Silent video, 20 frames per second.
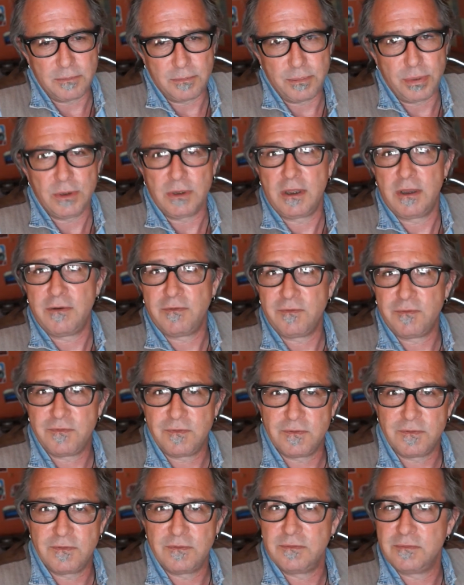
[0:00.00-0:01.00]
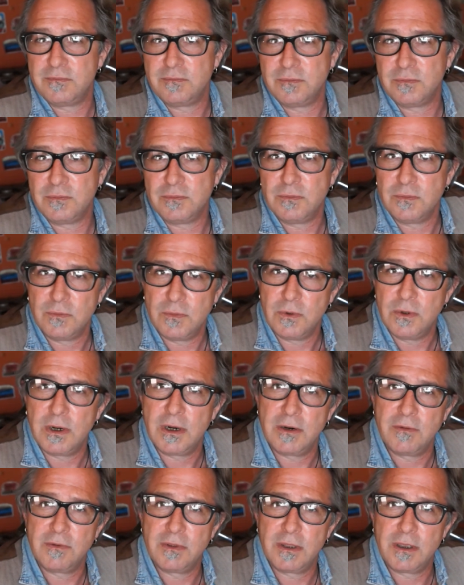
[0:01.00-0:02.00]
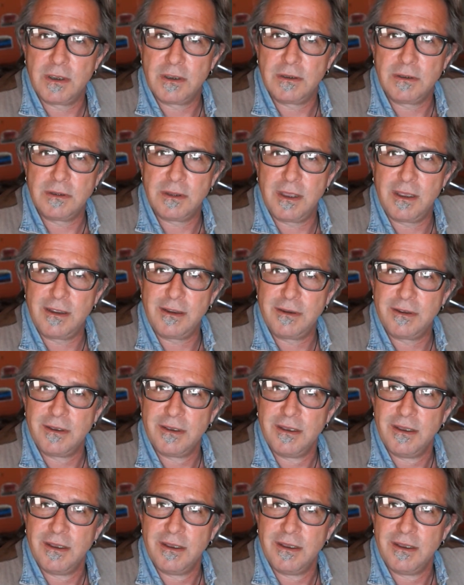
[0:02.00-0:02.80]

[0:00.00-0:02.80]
pull off whatever they